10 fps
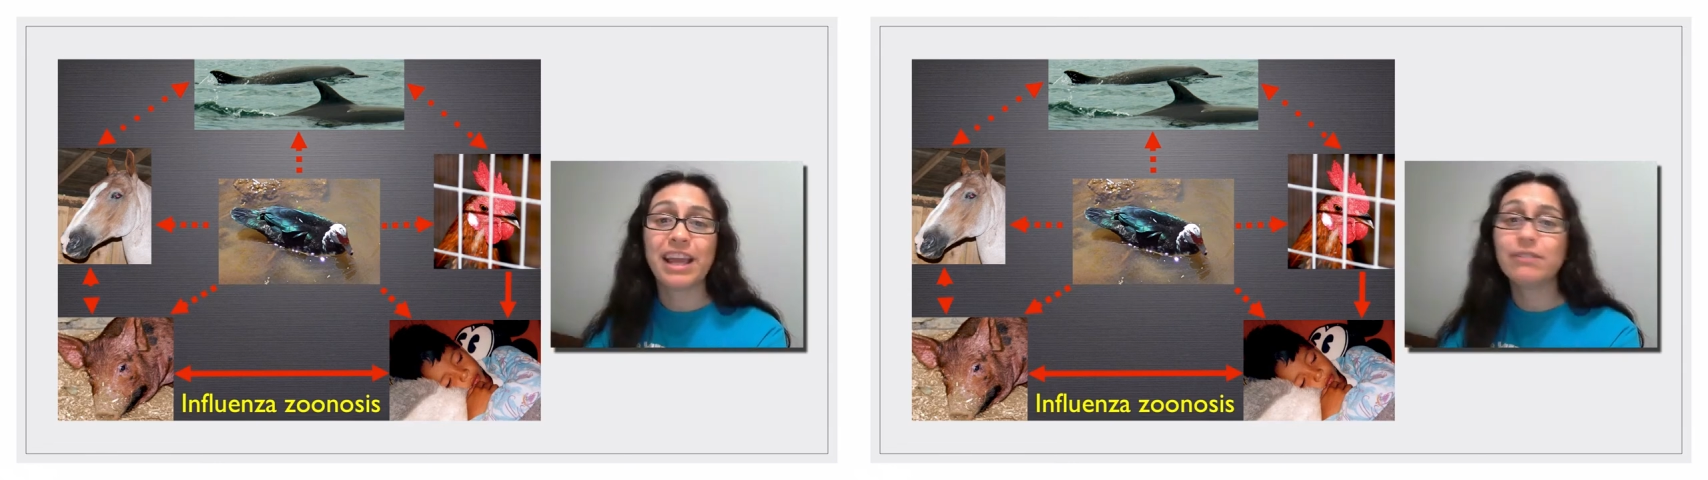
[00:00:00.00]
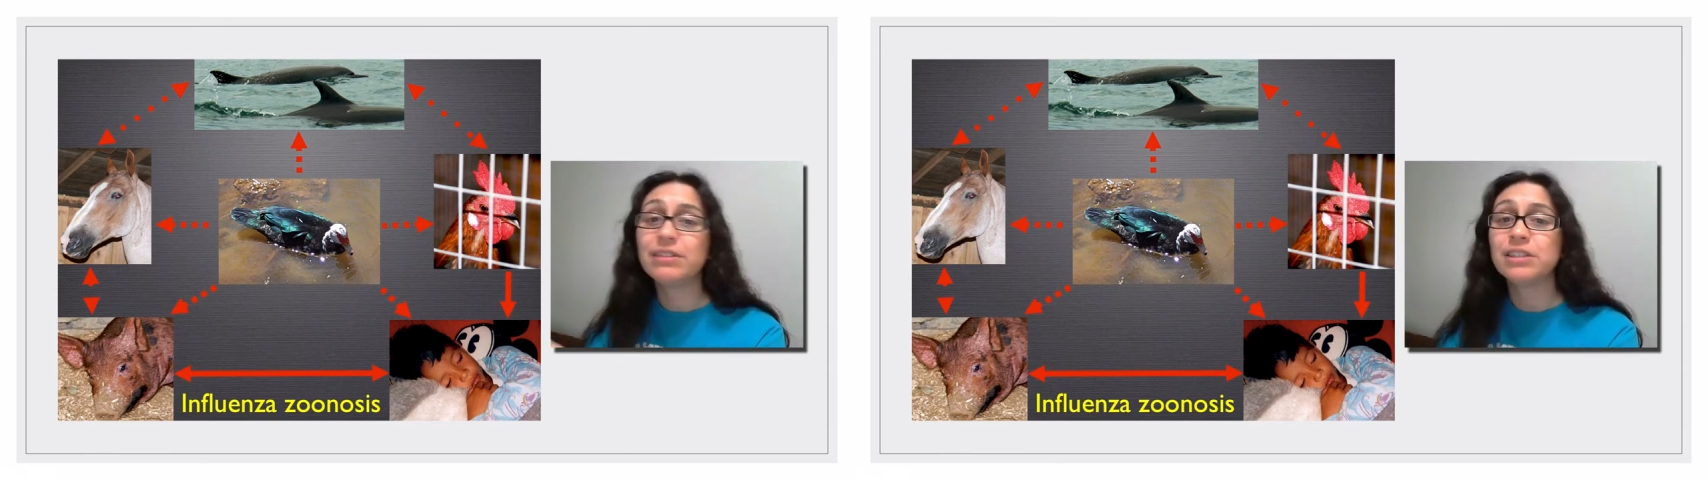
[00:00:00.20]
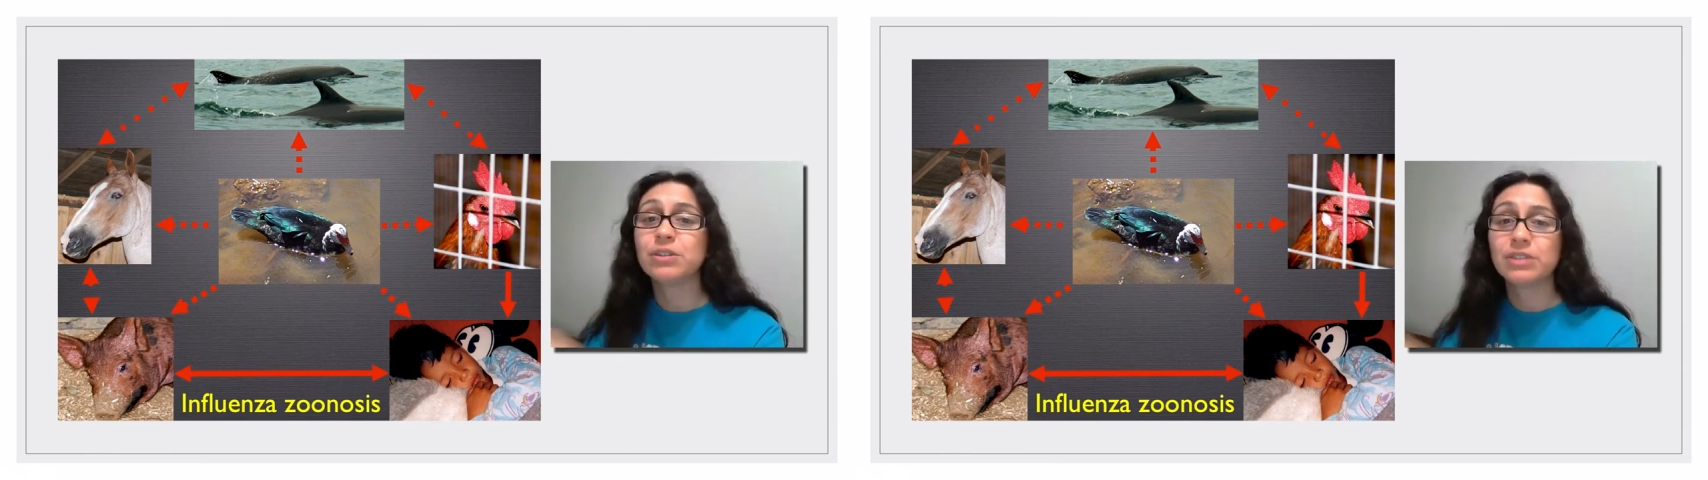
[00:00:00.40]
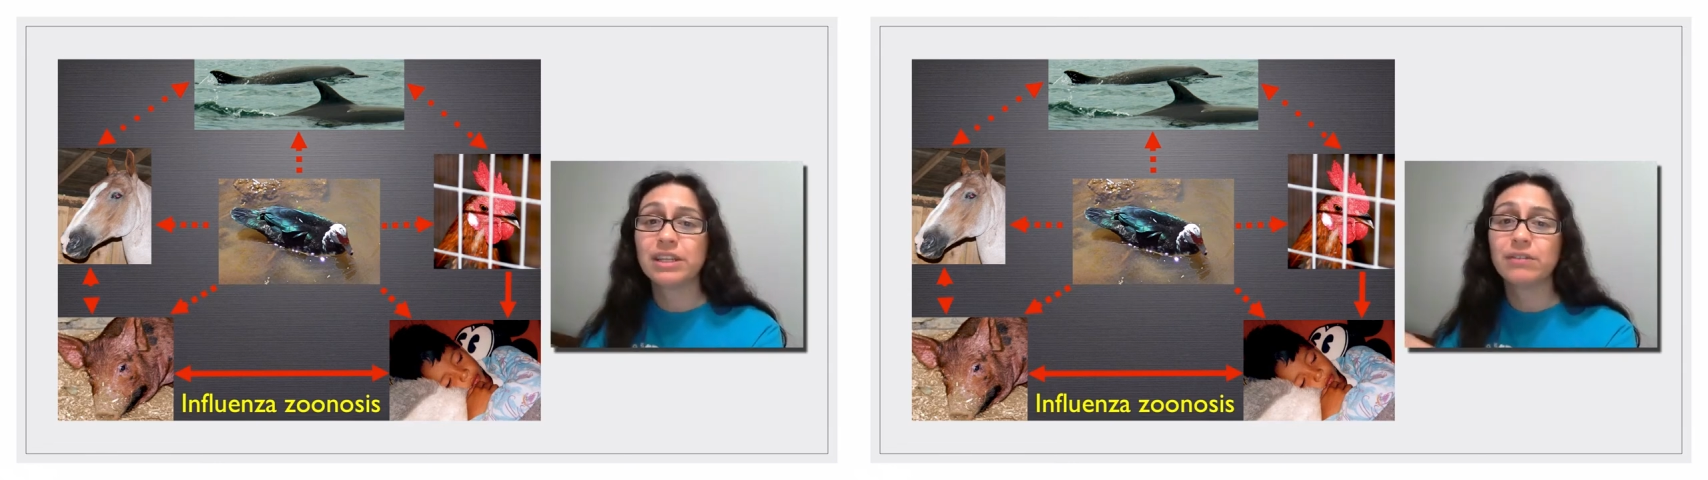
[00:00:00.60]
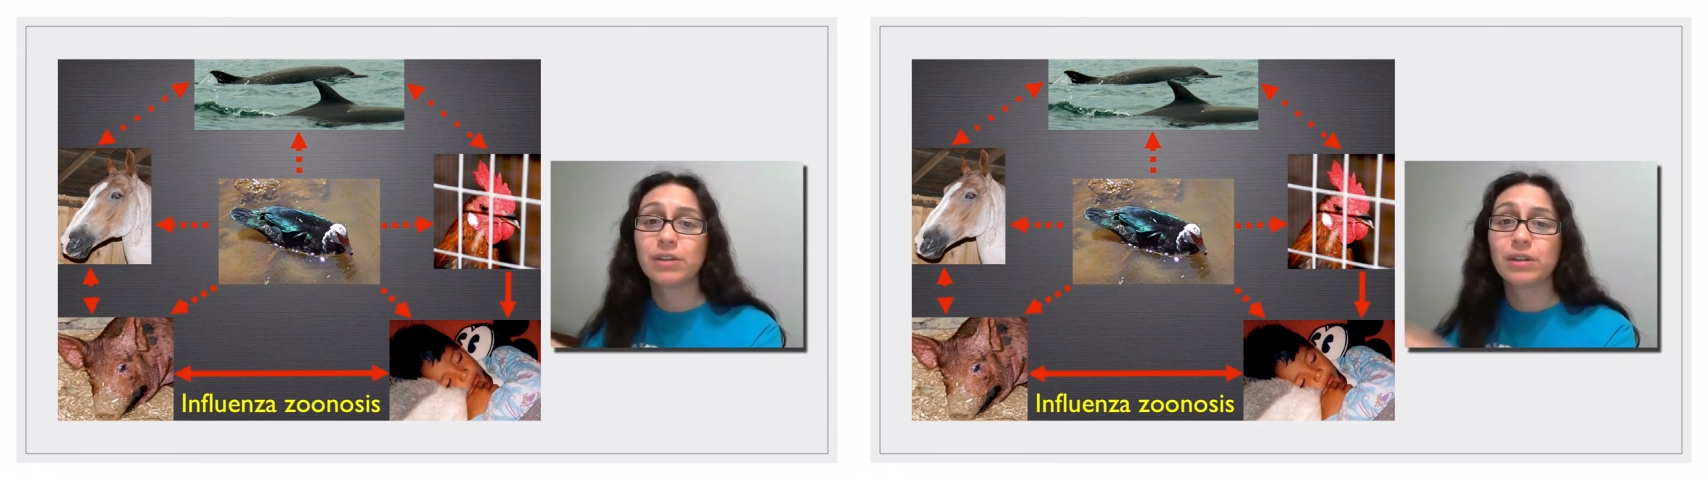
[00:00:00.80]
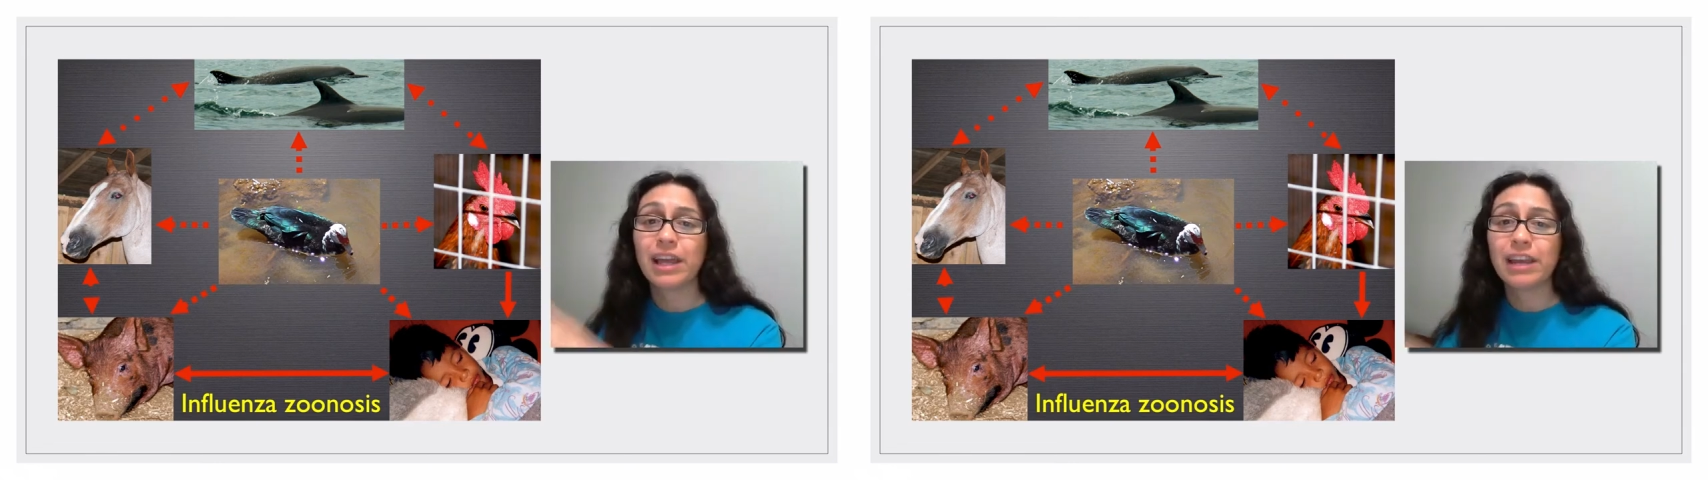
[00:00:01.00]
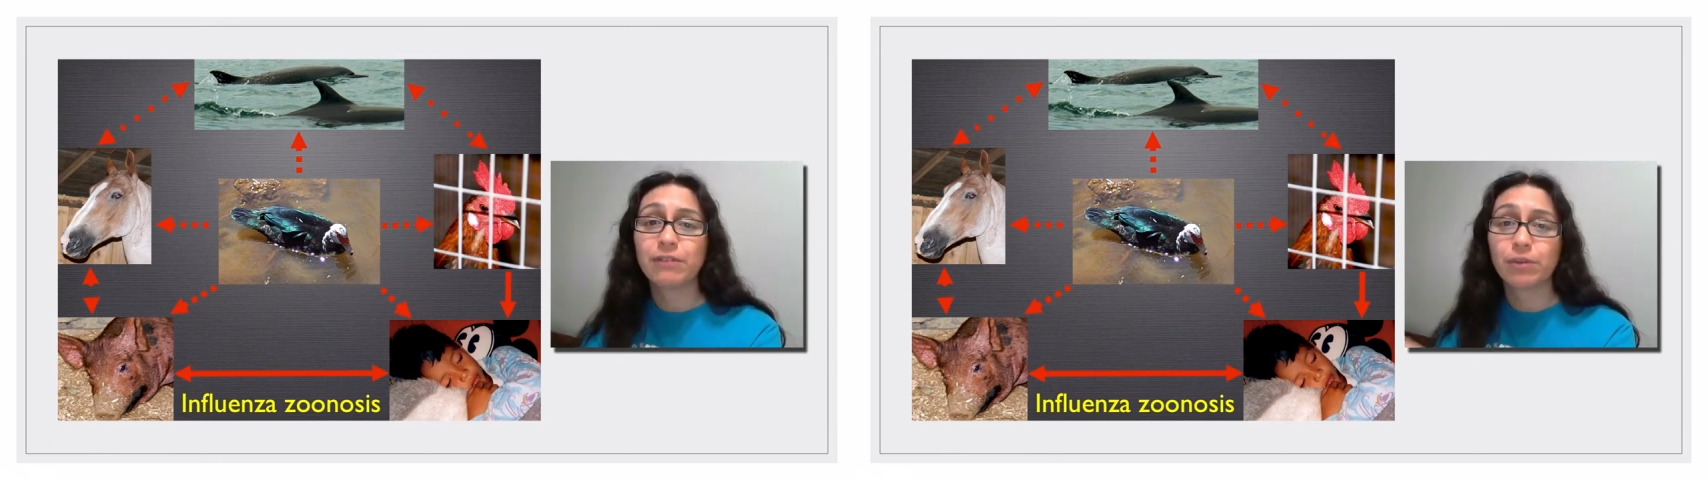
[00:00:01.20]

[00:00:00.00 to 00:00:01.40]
every single day of their life